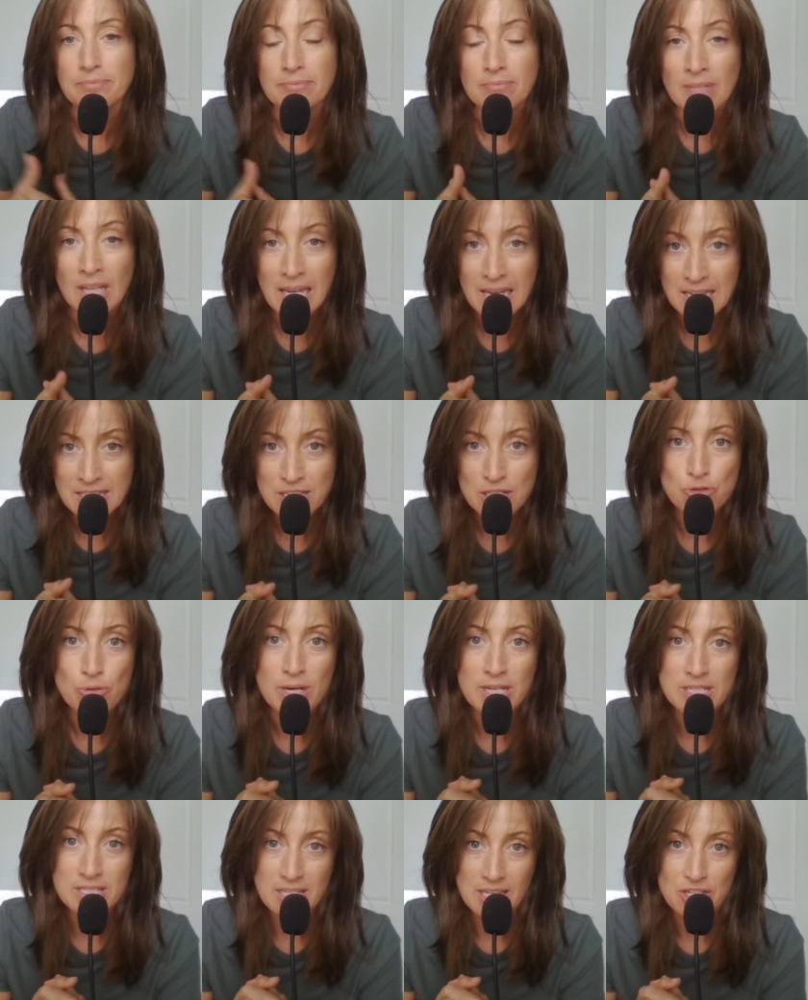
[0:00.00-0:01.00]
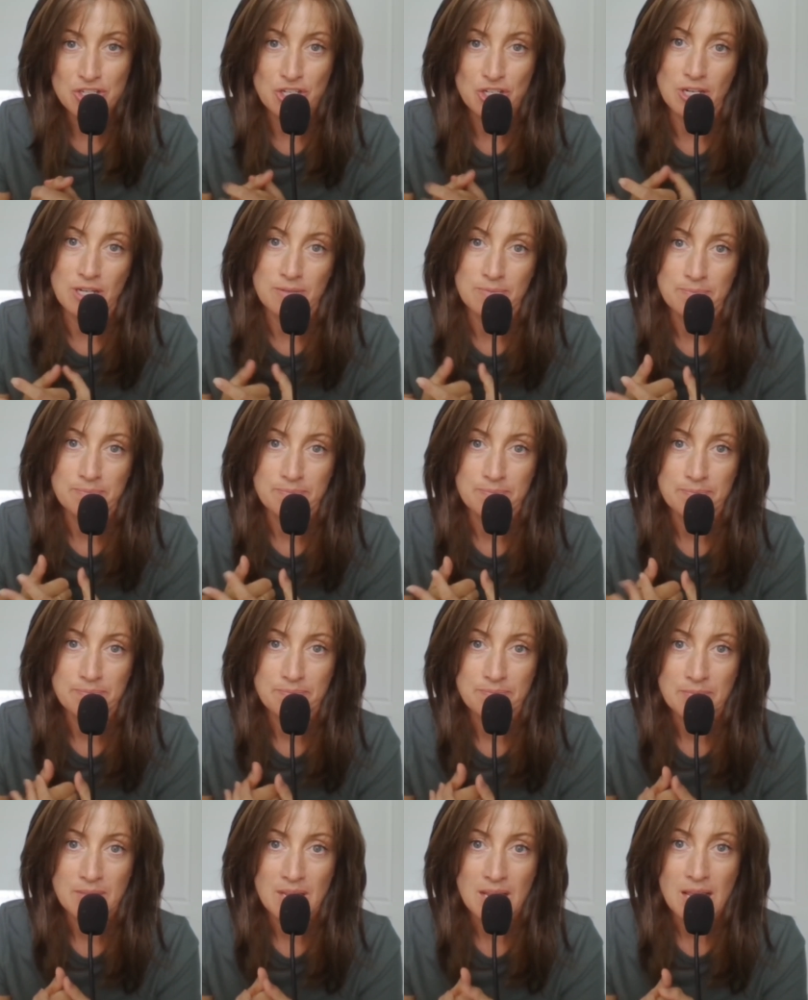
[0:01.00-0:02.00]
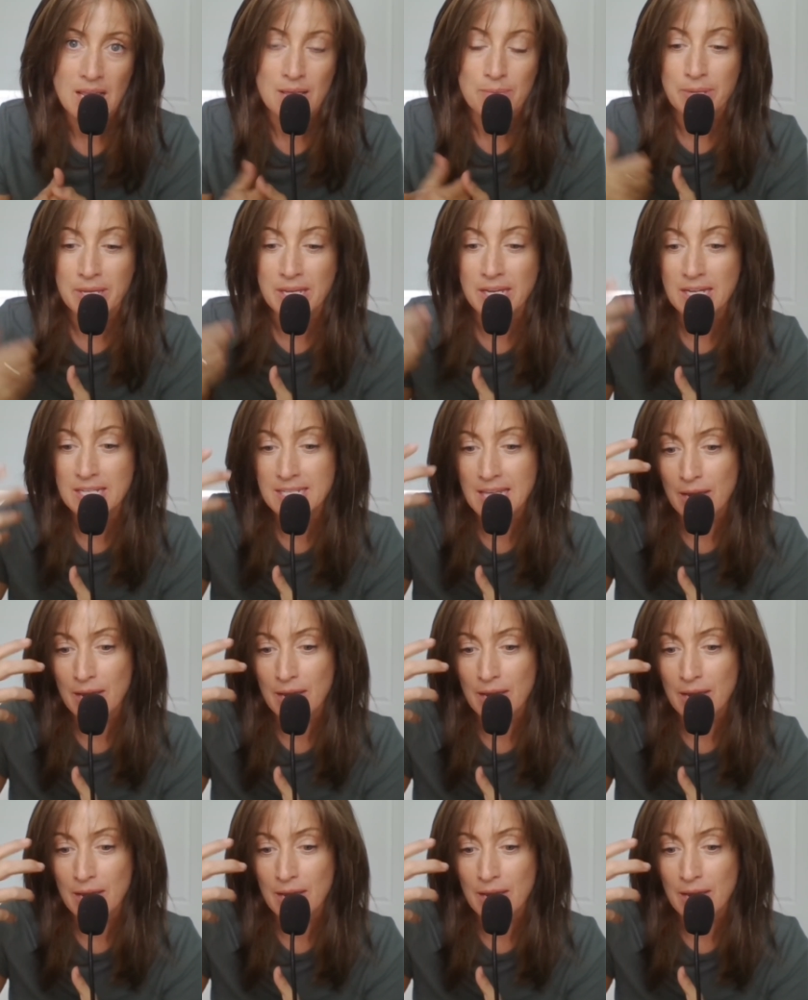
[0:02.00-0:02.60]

a translation. Because